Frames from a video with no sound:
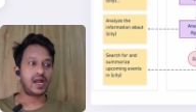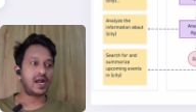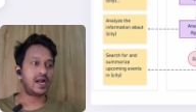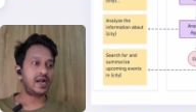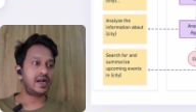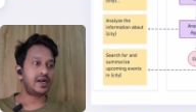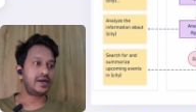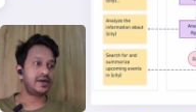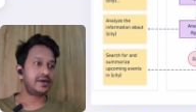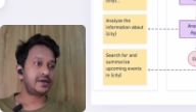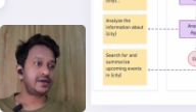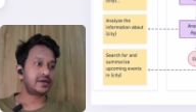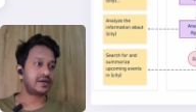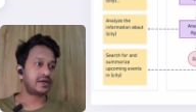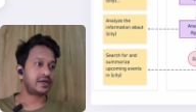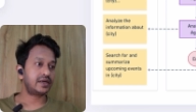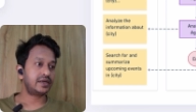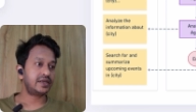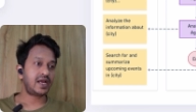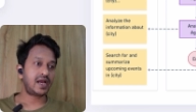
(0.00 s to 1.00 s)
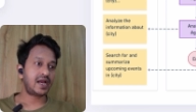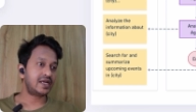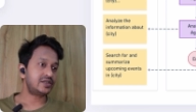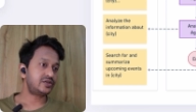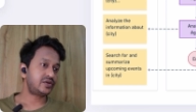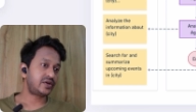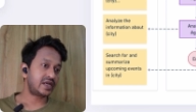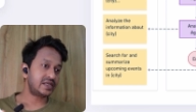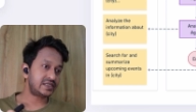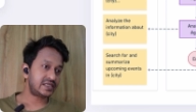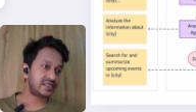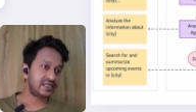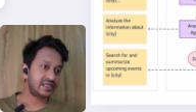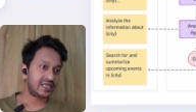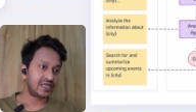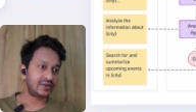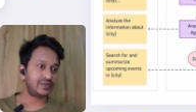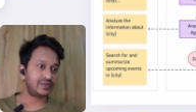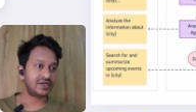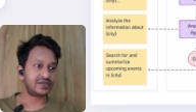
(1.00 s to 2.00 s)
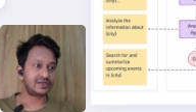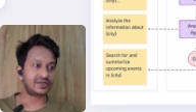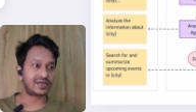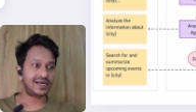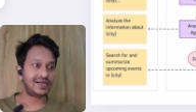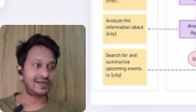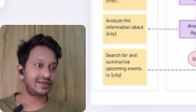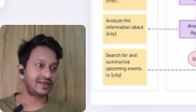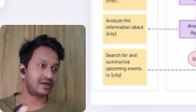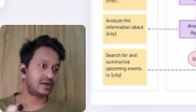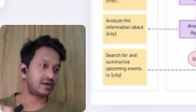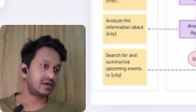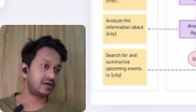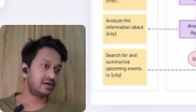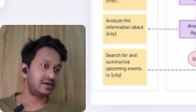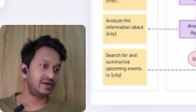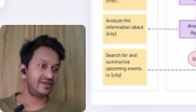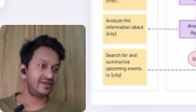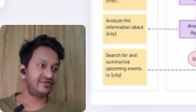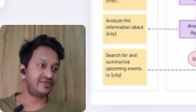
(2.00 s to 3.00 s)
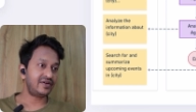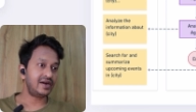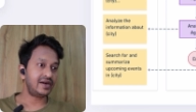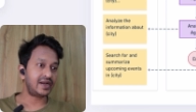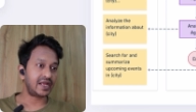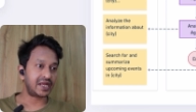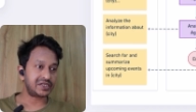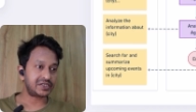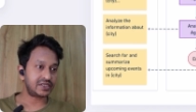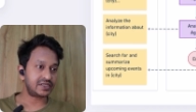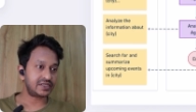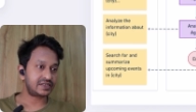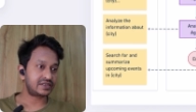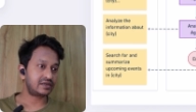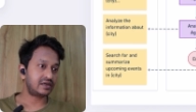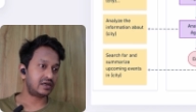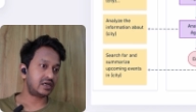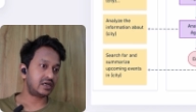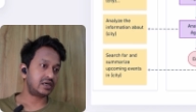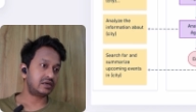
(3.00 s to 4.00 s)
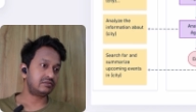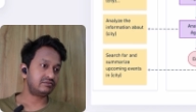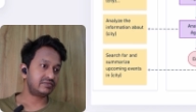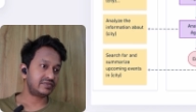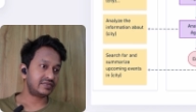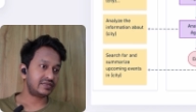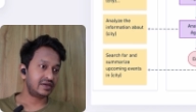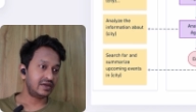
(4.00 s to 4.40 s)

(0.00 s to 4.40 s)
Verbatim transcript: and uh, yeah as you can see in the image right there are different agents um,